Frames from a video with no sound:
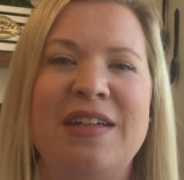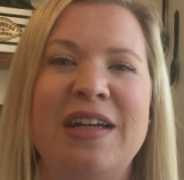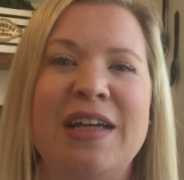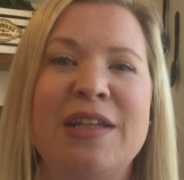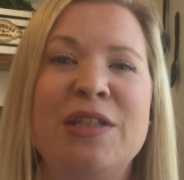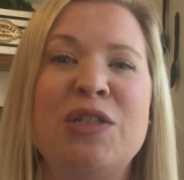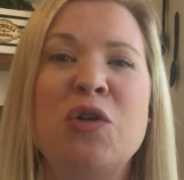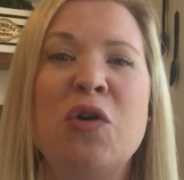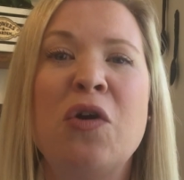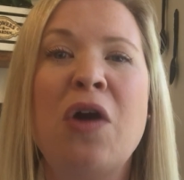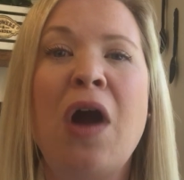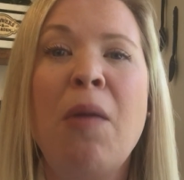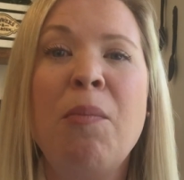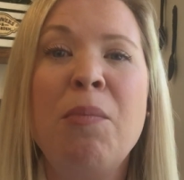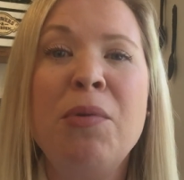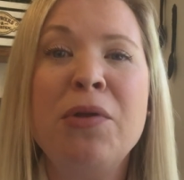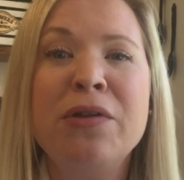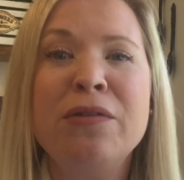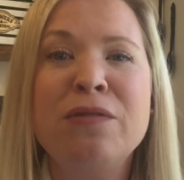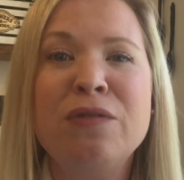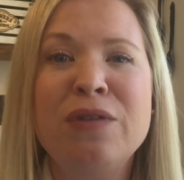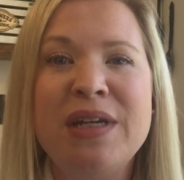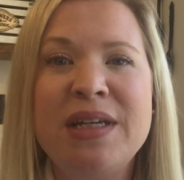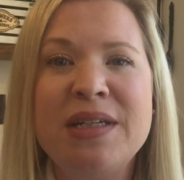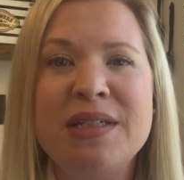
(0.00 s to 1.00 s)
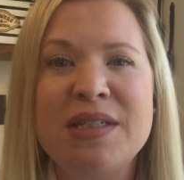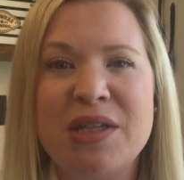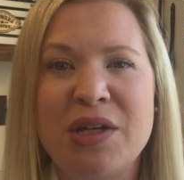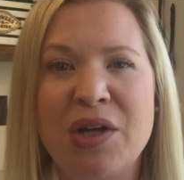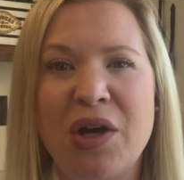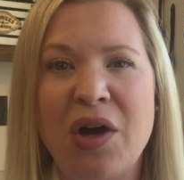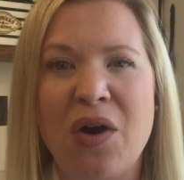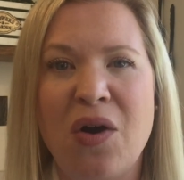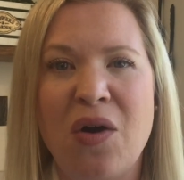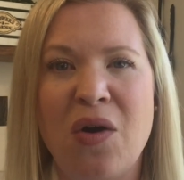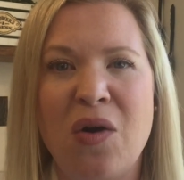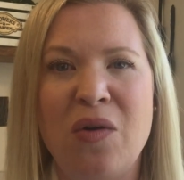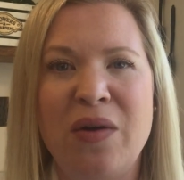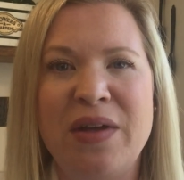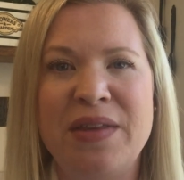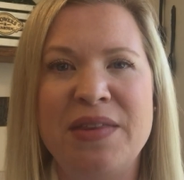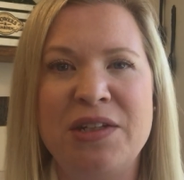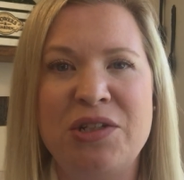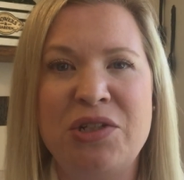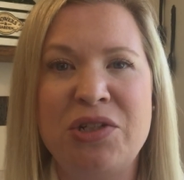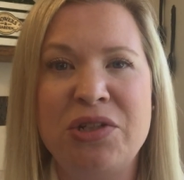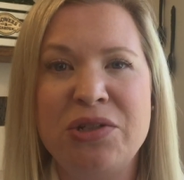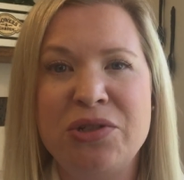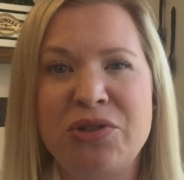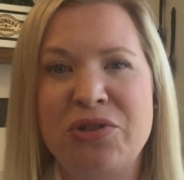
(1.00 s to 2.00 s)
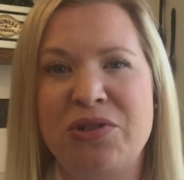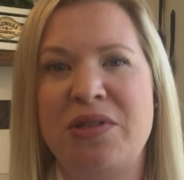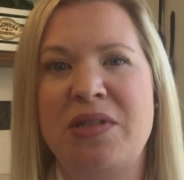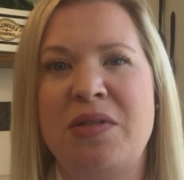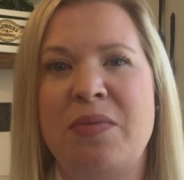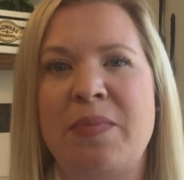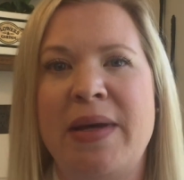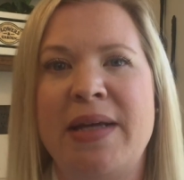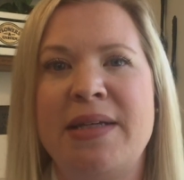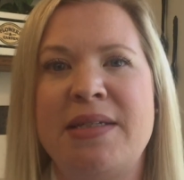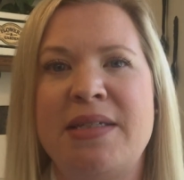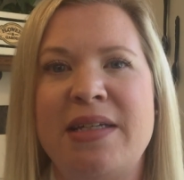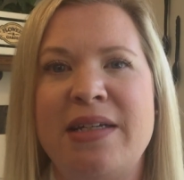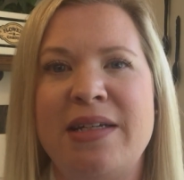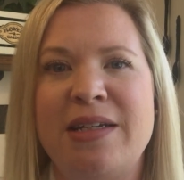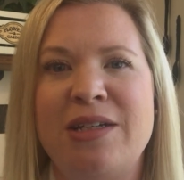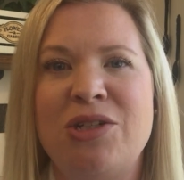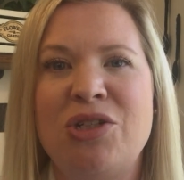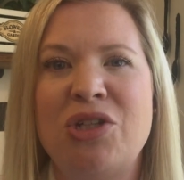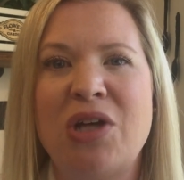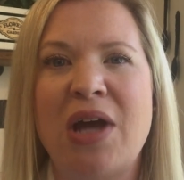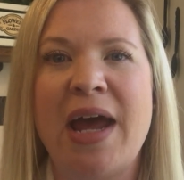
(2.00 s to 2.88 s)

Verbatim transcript: And so a couple of weeks ago in the children's message,